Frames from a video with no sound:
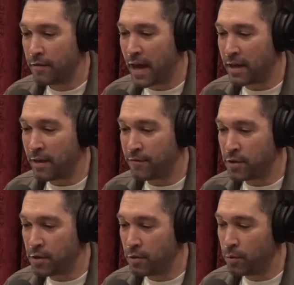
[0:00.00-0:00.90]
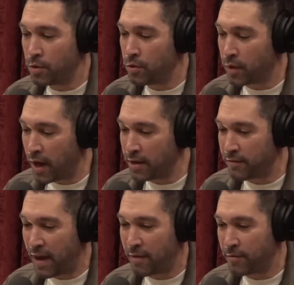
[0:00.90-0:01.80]
that if you kind of
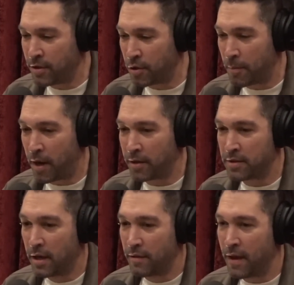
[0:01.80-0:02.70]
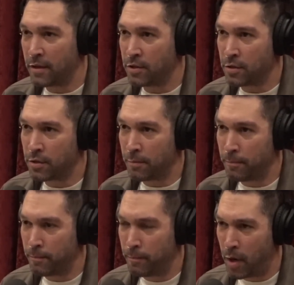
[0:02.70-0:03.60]
have in your mind that the
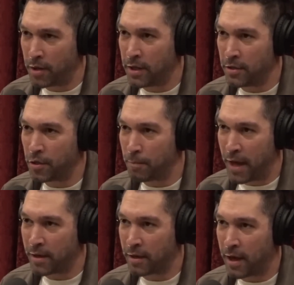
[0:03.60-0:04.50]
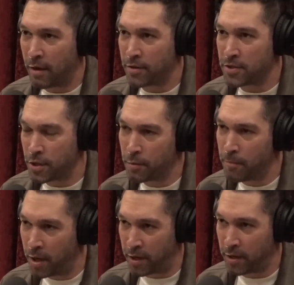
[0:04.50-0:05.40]
money in your bank account is your
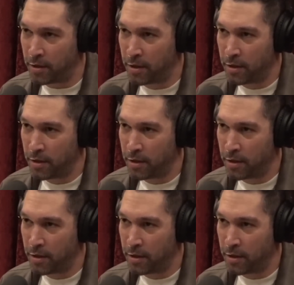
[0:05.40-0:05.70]
money